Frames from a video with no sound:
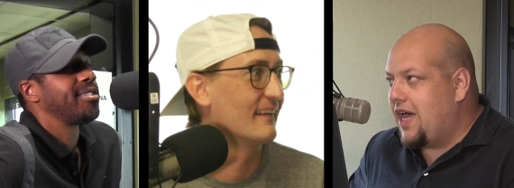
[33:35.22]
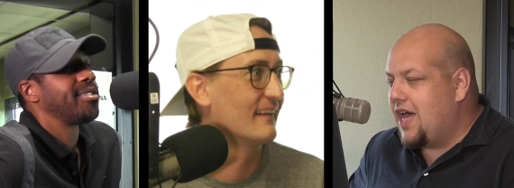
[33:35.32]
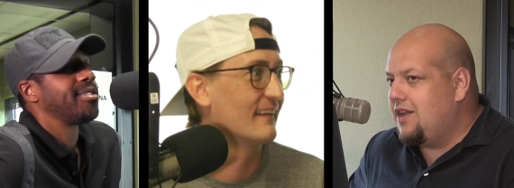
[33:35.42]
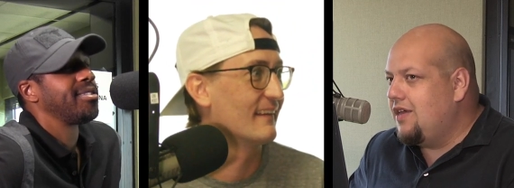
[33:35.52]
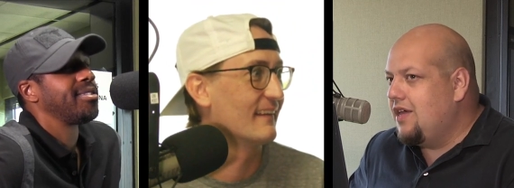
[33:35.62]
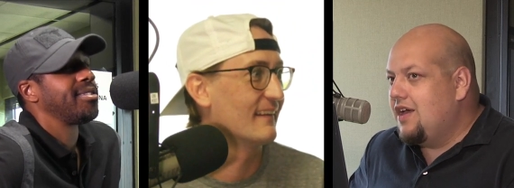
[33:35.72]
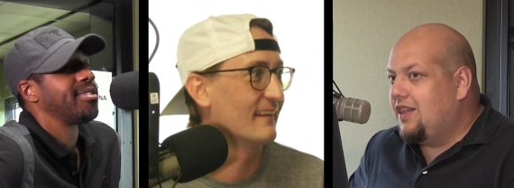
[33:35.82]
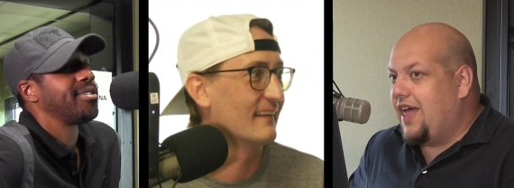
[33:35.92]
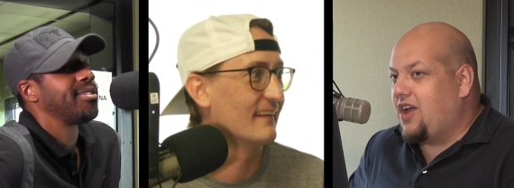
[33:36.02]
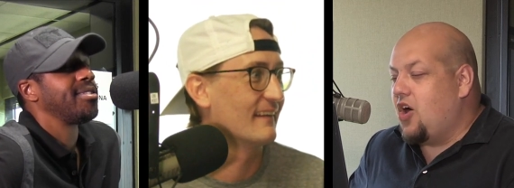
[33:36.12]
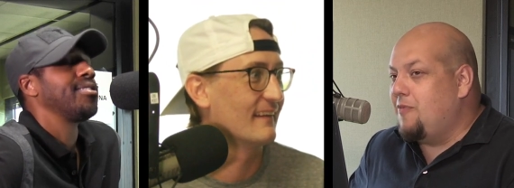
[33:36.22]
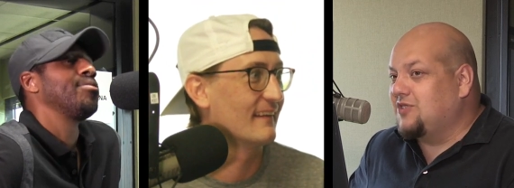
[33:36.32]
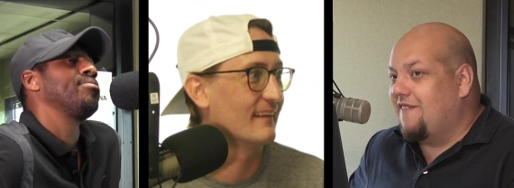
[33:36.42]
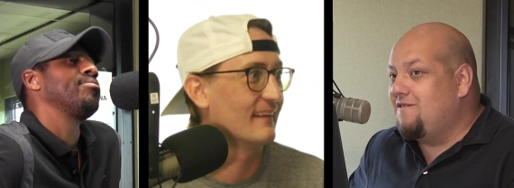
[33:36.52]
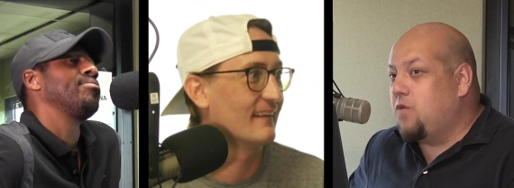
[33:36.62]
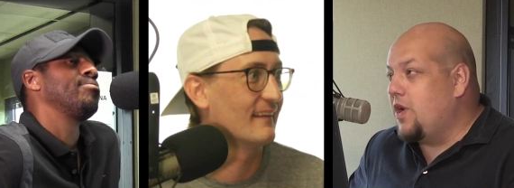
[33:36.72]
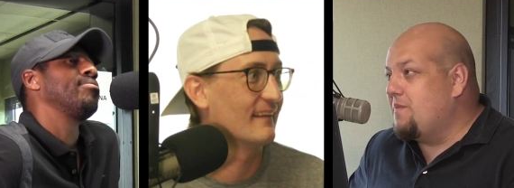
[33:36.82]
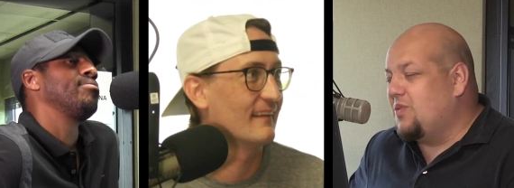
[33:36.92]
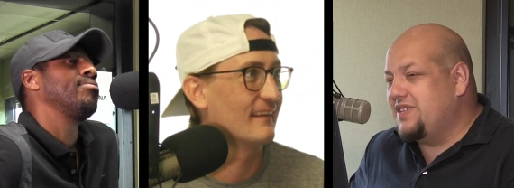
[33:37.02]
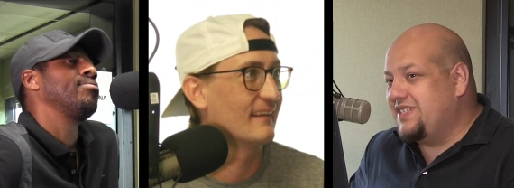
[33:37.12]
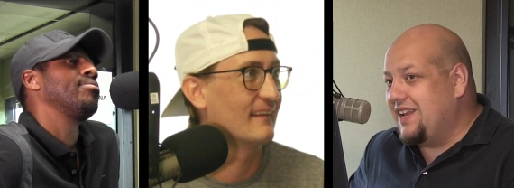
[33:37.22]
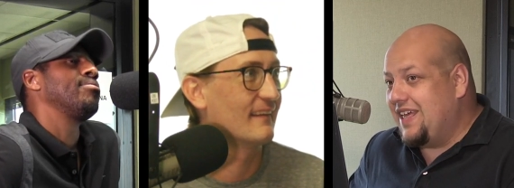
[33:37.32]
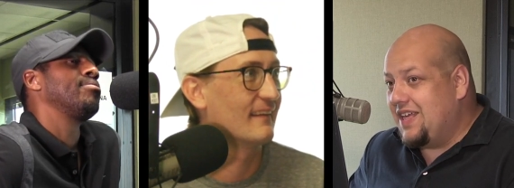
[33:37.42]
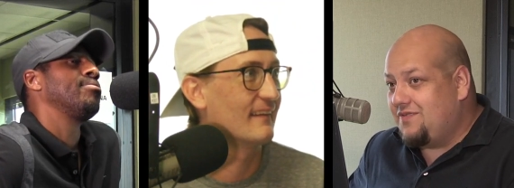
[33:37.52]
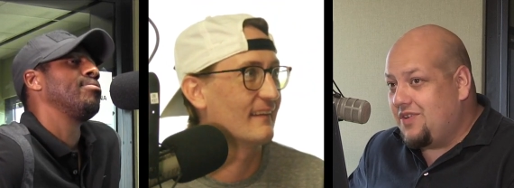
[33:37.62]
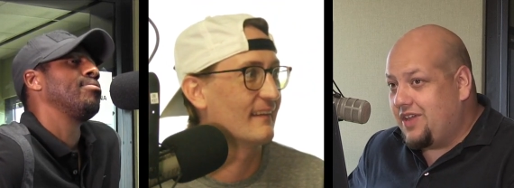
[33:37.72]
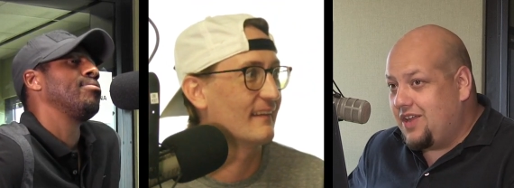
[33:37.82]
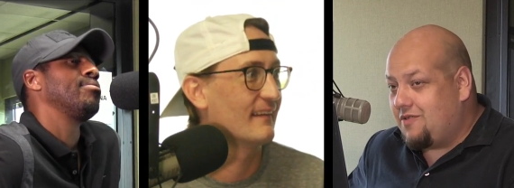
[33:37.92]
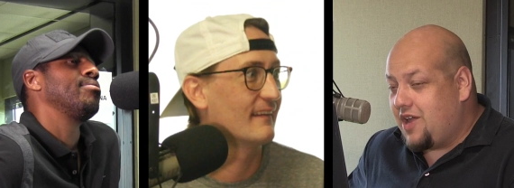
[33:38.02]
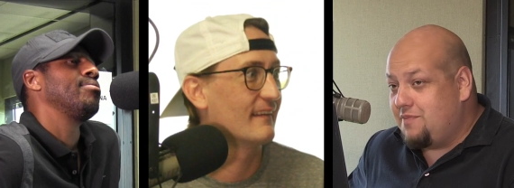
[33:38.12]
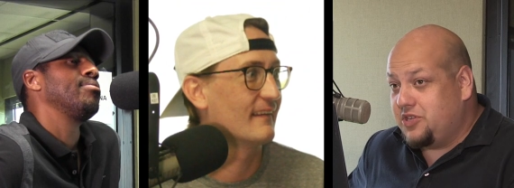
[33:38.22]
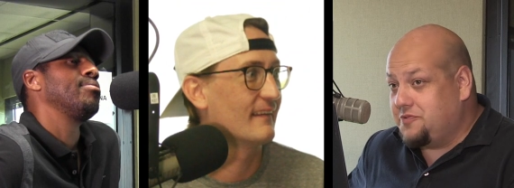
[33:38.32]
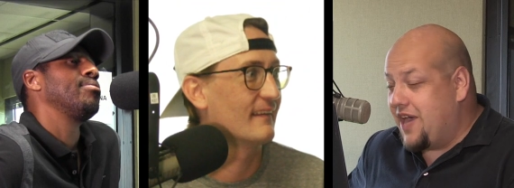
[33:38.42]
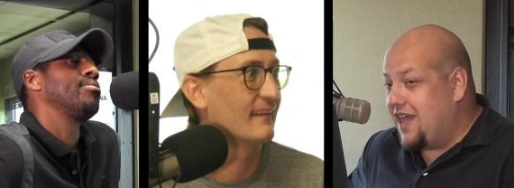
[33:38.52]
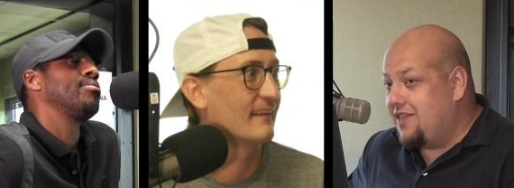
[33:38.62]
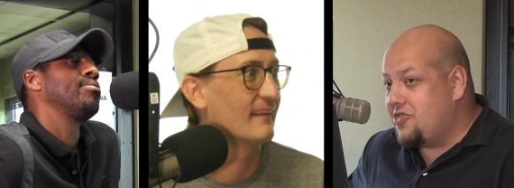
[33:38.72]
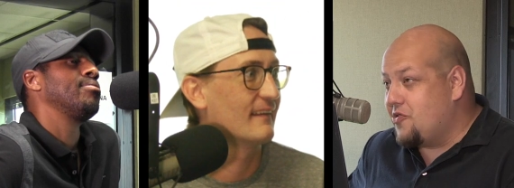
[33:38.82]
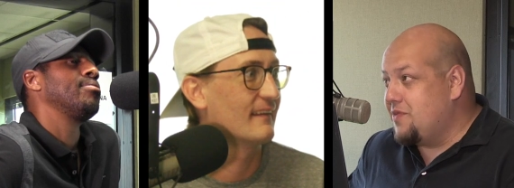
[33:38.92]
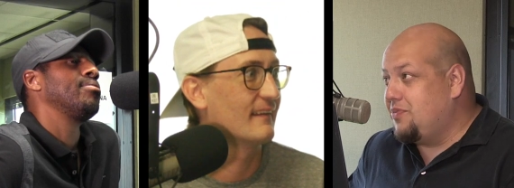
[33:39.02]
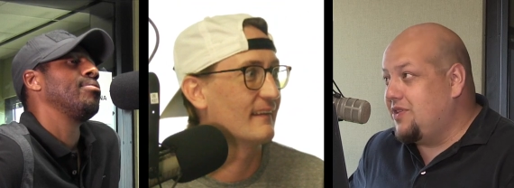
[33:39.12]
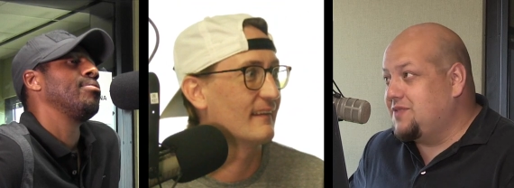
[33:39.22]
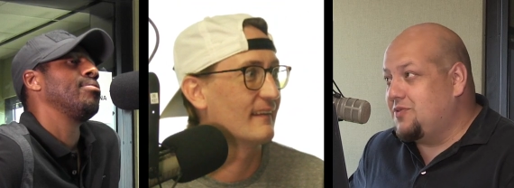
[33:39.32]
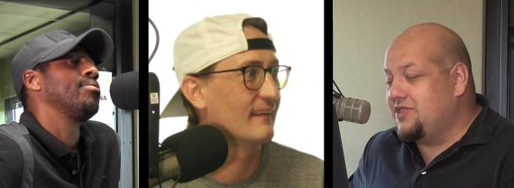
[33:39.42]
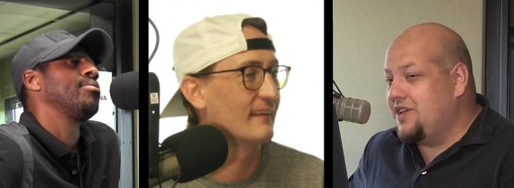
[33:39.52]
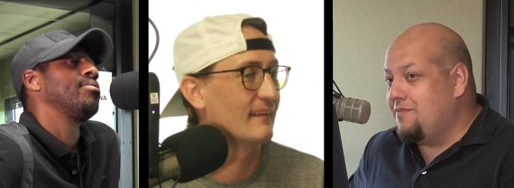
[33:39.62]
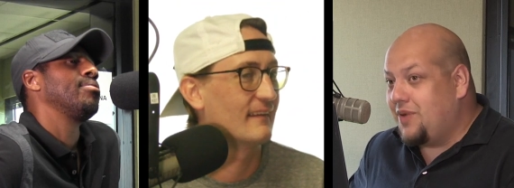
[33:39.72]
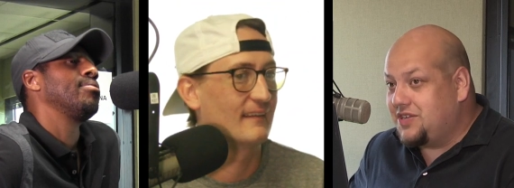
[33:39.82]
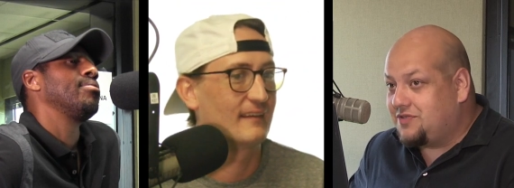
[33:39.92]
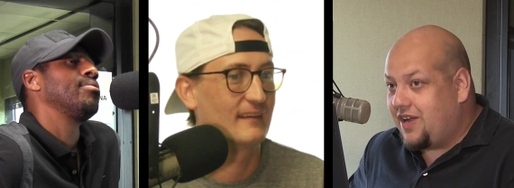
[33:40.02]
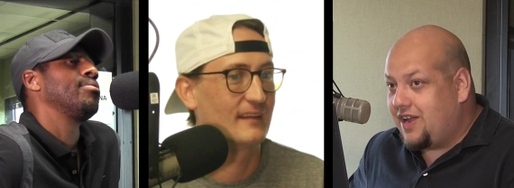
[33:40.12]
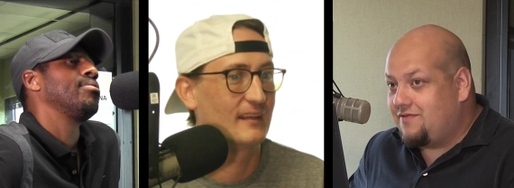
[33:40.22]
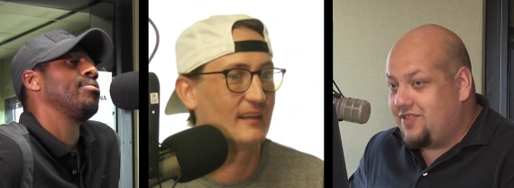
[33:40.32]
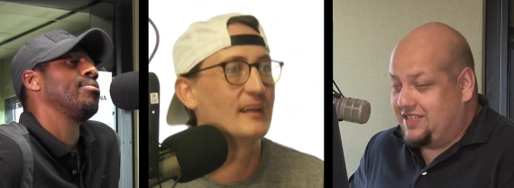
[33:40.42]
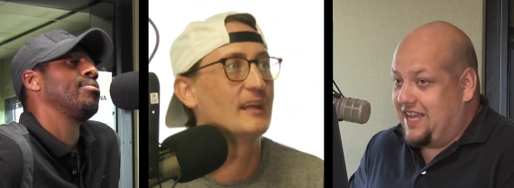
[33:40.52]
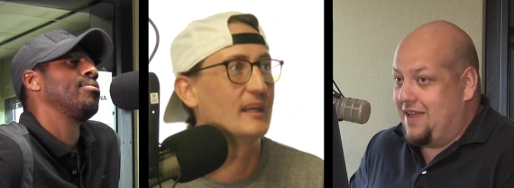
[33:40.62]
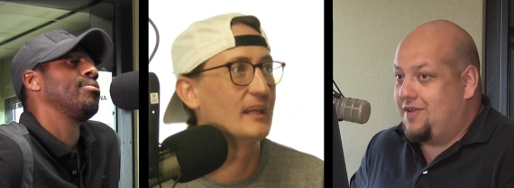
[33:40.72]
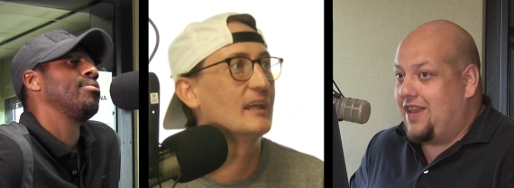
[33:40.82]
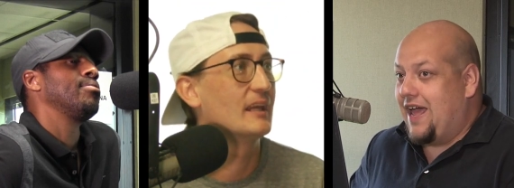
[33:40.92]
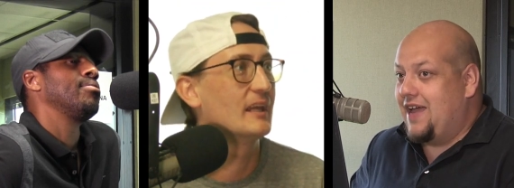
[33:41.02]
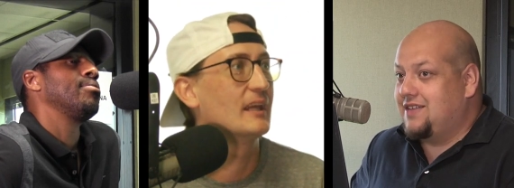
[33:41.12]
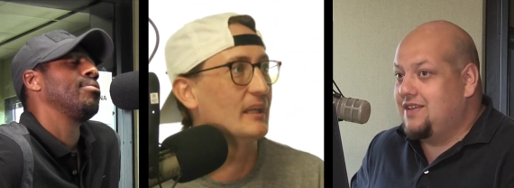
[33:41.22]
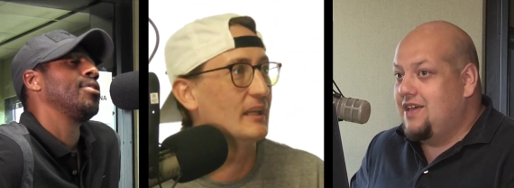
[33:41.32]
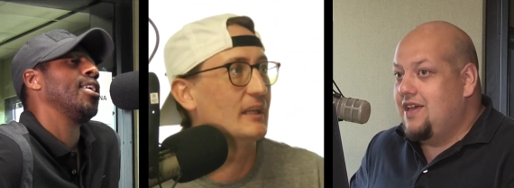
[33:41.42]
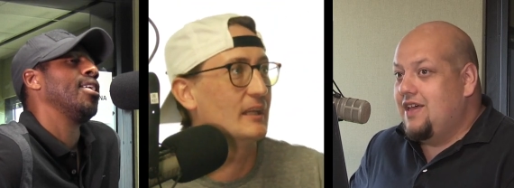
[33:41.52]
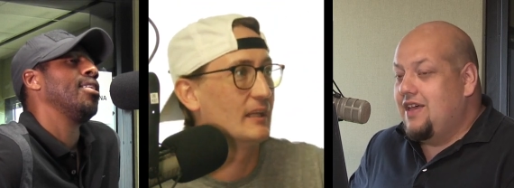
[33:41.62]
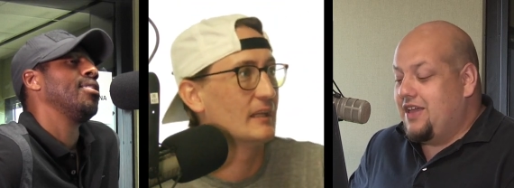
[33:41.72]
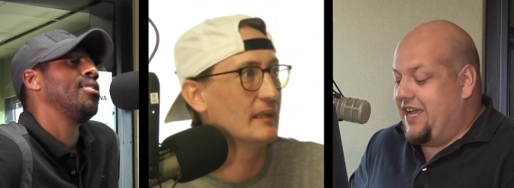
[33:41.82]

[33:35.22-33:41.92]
Speaker 1: had like almost a 40% NFL hit rate, but you had a 30 plus percent bust rate for the same class. Yeah.